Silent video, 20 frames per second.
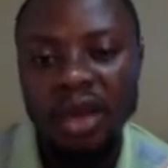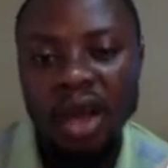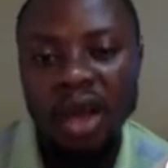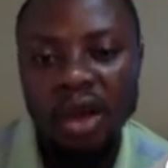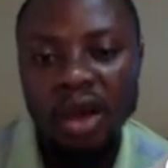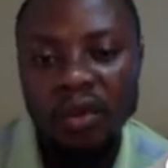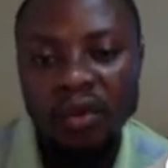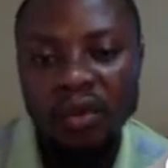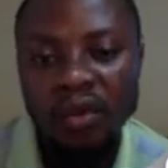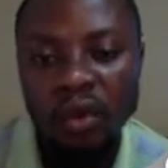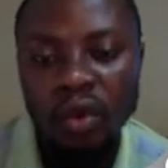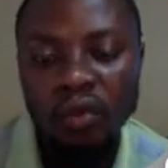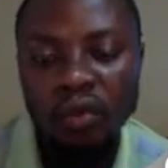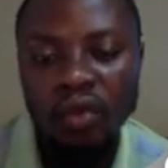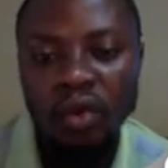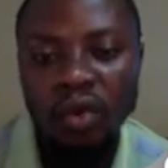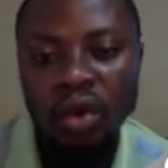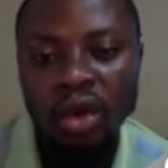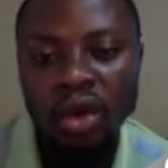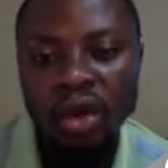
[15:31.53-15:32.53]

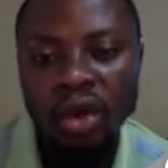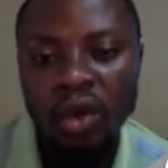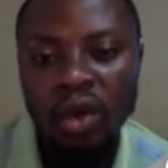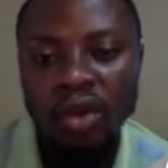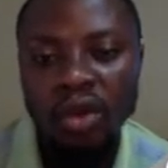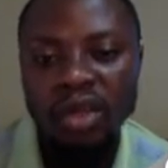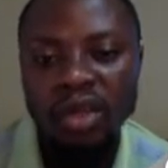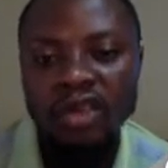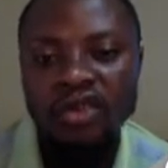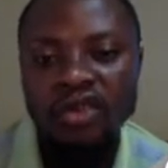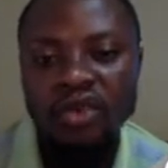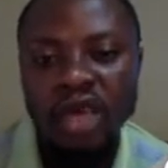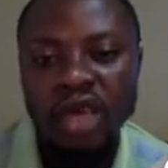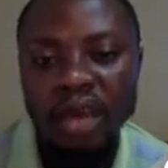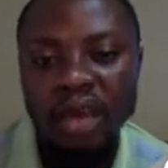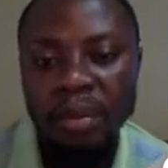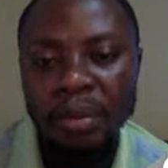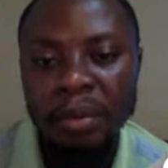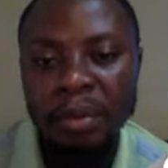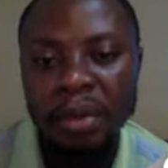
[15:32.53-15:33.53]
for running all this, you
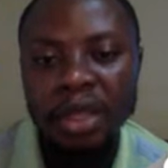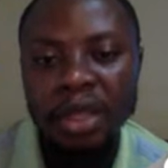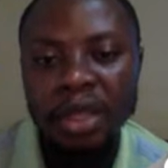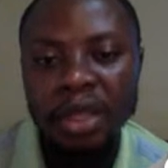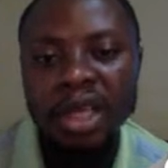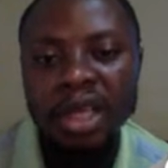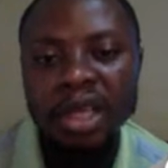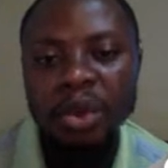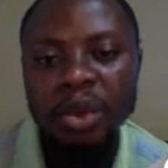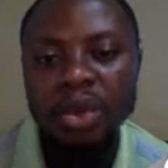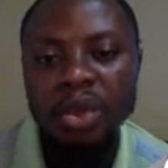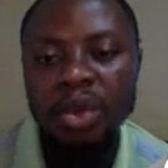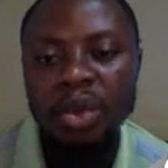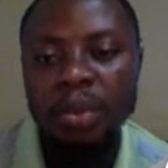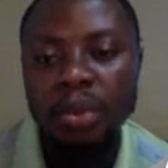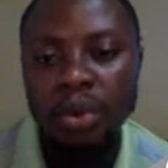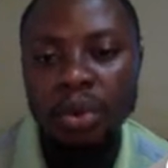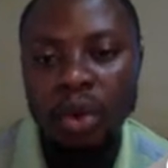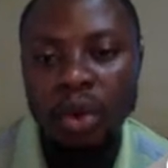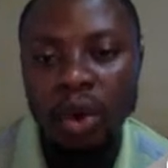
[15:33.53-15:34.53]
get people engaged with your
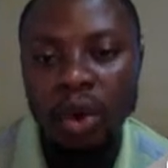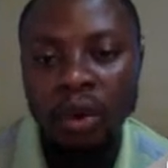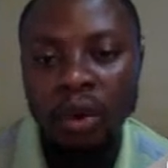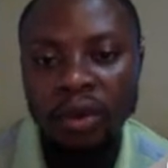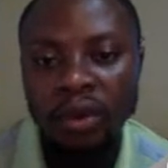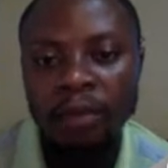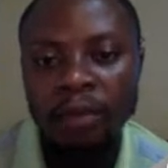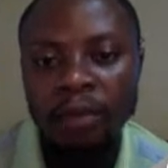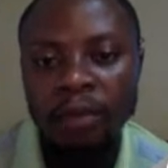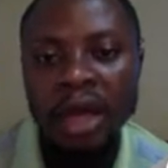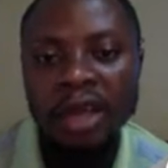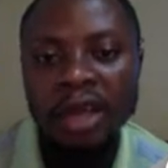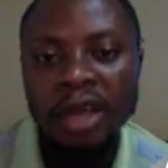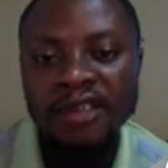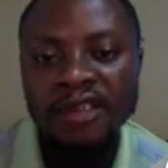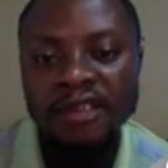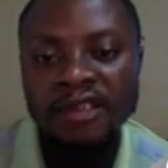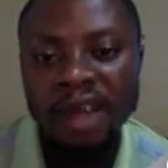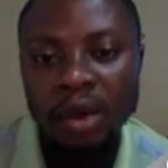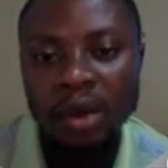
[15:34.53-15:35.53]
product.
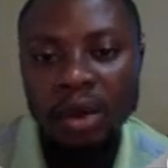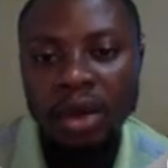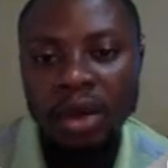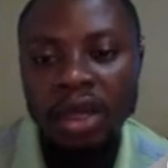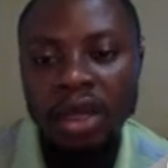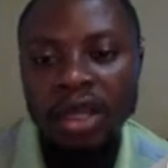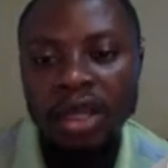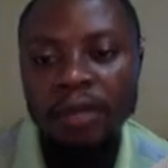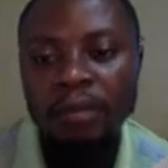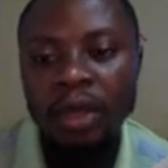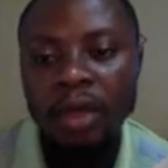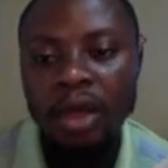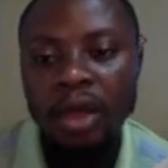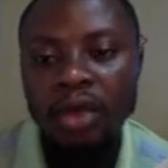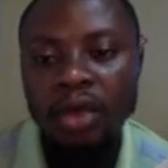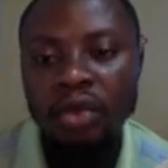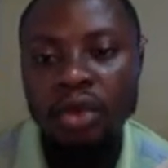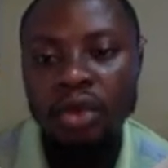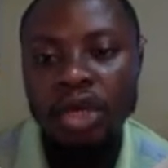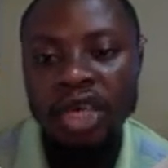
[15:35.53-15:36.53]
Secondly,
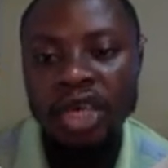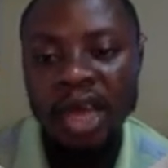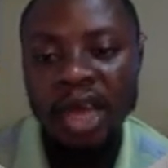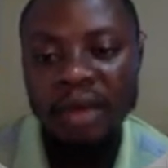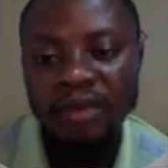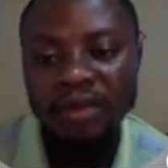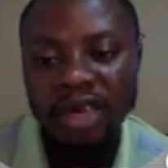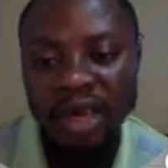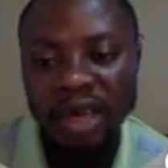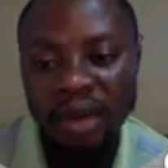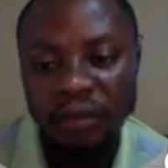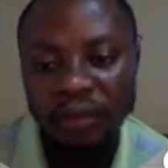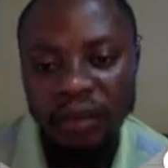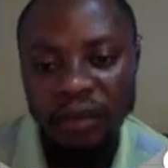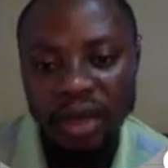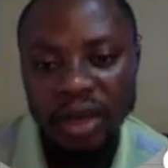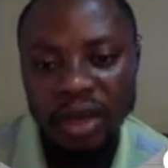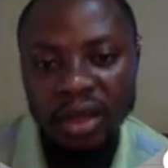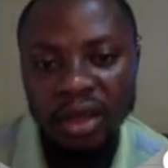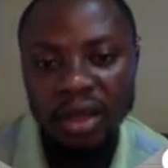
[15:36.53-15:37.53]
you drive
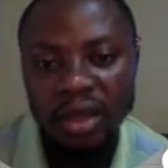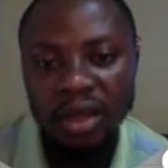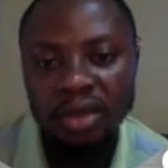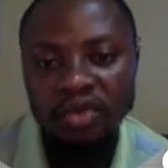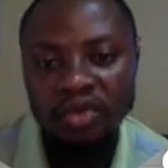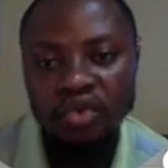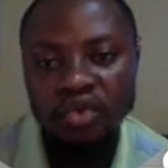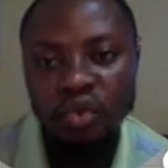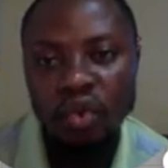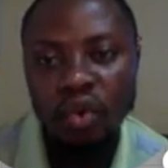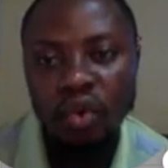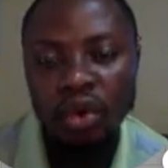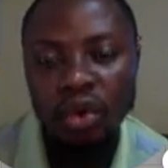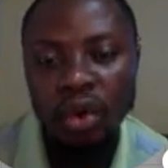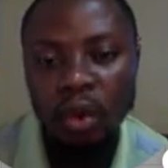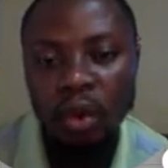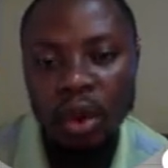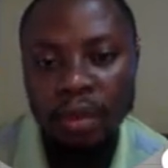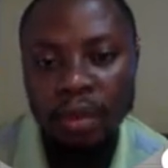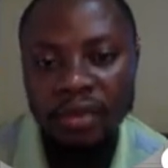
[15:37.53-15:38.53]
traffic to
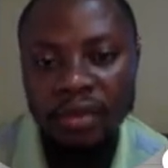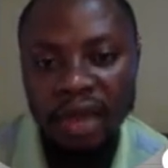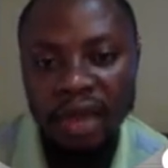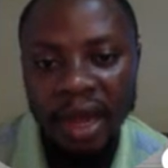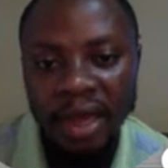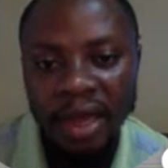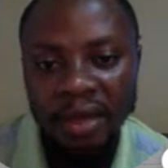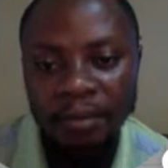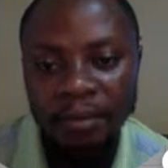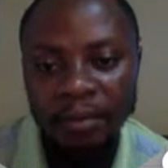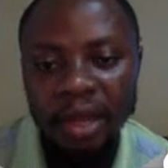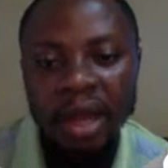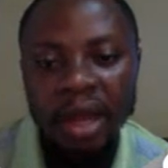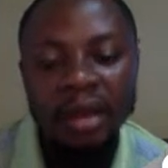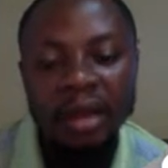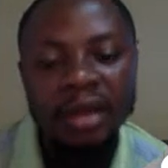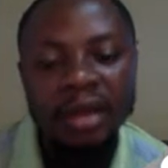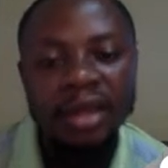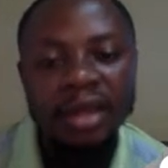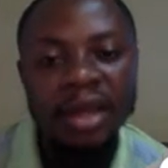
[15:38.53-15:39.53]
your website.
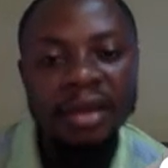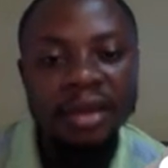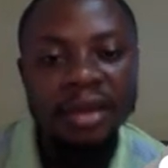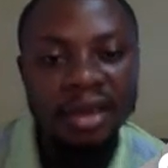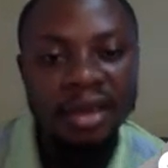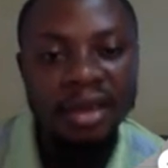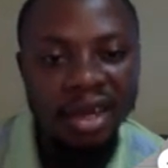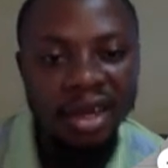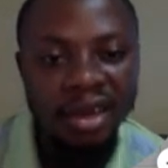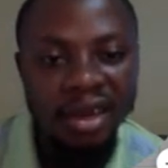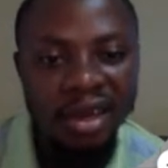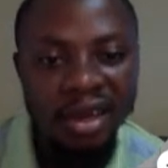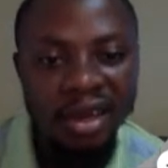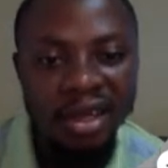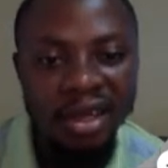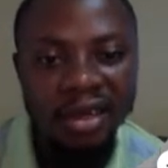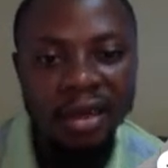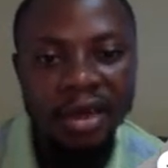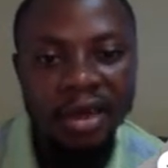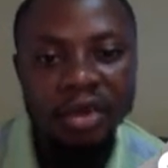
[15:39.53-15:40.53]
Then
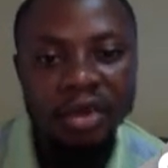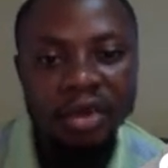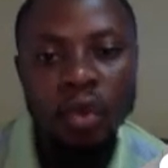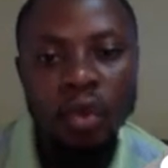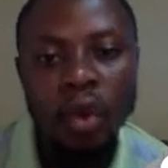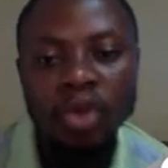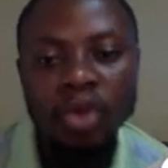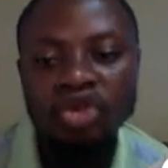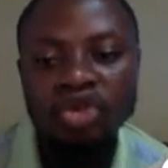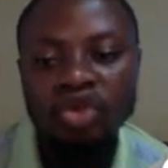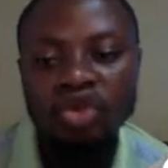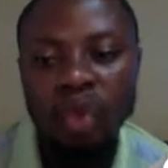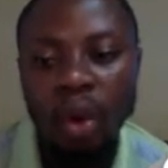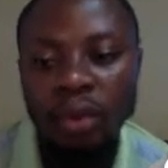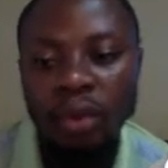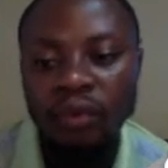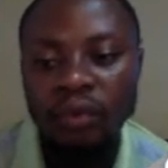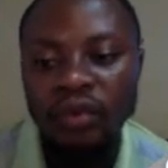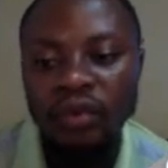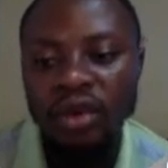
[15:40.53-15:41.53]
thirdly, you want to
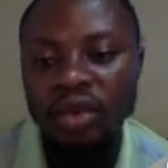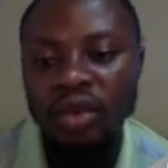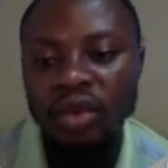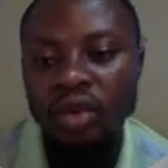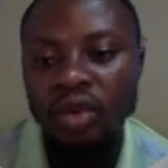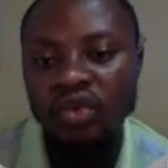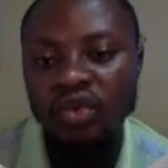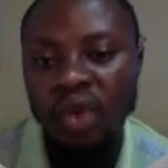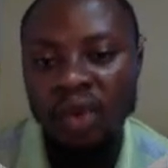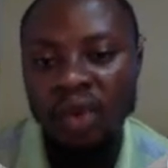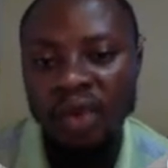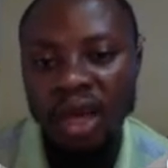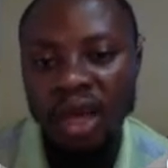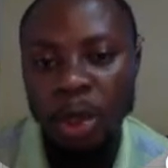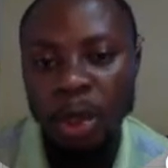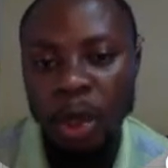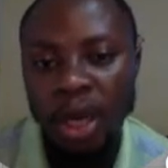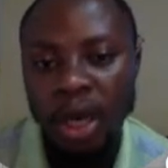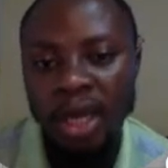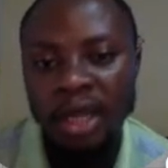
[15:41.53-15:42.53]
convert those who have
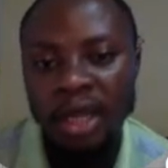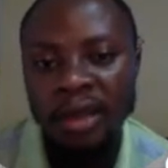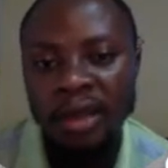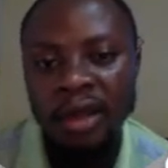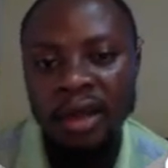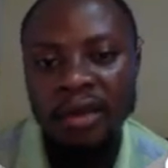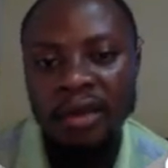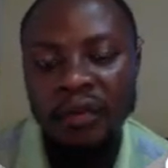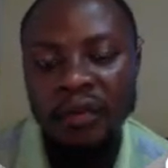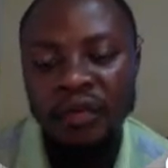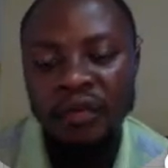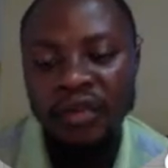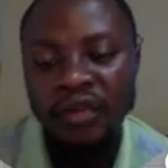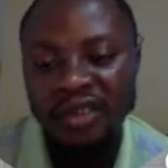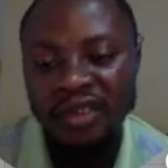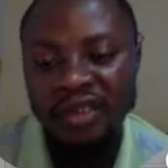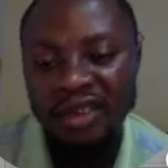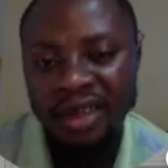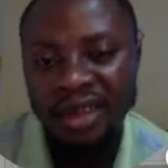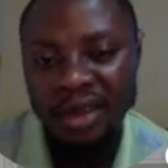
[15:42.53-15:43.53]
actually
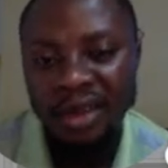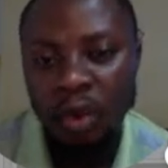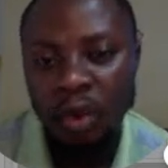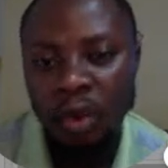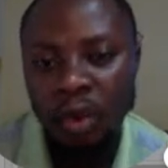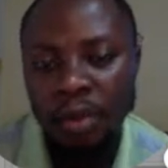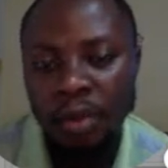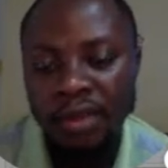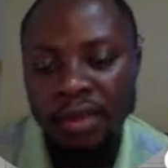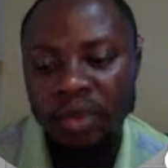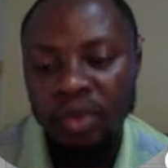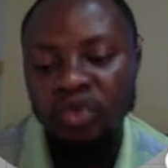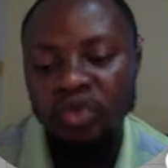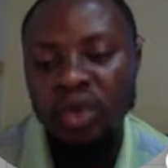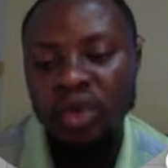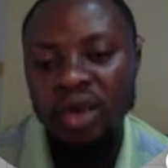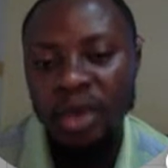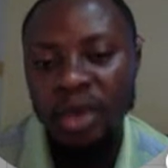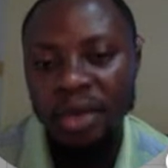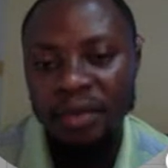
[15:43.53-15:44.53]
visited your website, those
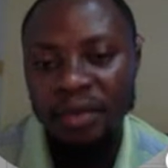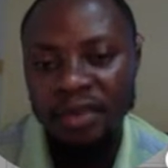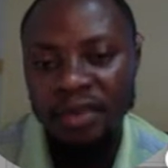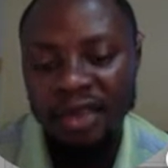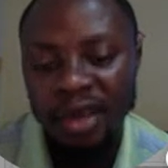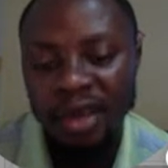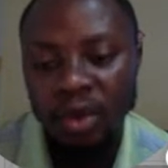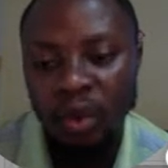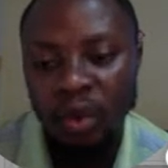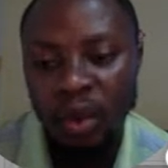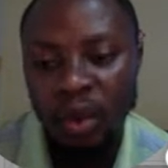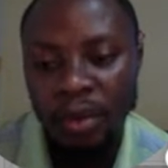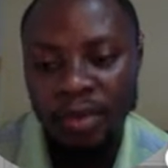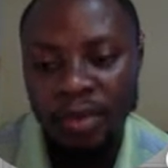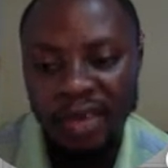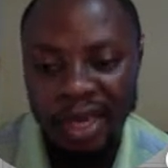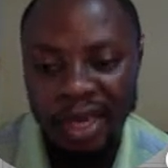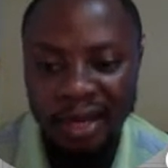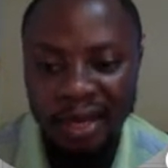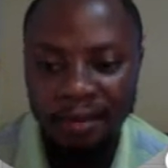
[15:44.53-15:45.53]
who actually visited your
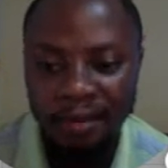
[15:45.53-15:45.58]
website.